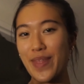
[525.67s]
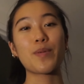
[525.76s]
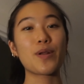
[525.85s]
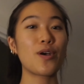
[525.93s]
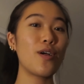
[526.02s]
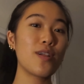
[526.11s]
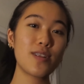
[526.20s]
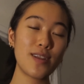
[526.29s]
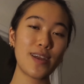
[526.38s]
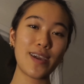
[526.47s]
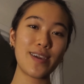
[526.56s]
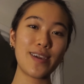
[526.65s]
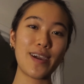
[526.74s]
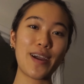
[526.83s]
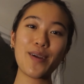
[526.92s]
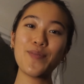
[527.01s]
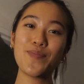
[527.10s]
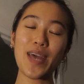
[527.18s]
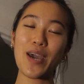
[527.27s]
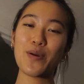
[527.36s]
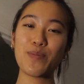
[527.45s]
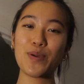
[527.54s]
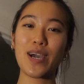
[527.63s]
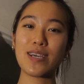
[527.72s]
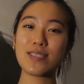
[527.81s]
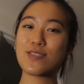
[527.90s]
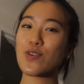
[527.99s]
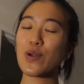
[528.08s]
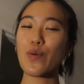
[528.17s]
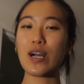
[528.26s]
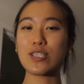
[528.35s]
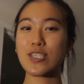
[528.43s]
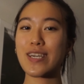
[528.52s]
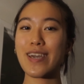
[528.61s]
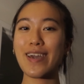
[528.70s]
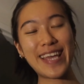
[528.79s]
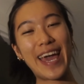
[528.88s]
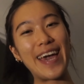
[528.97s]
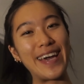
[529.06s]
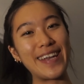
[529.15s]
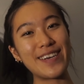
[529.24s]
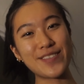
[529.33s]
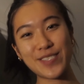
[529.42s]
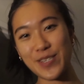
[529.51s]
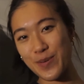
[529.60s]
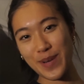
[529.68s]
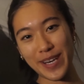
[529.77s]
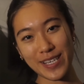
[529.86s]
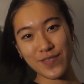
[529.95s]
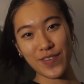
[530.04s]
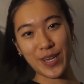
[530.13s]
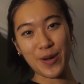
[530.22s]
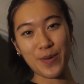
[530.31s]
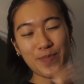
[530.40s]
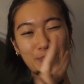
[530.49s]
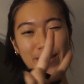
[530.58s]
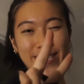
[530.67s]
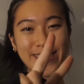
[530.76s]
I'm going to call it a night here. I hope you guys enjoyed watching it, and I'll see you in my next video. Peace!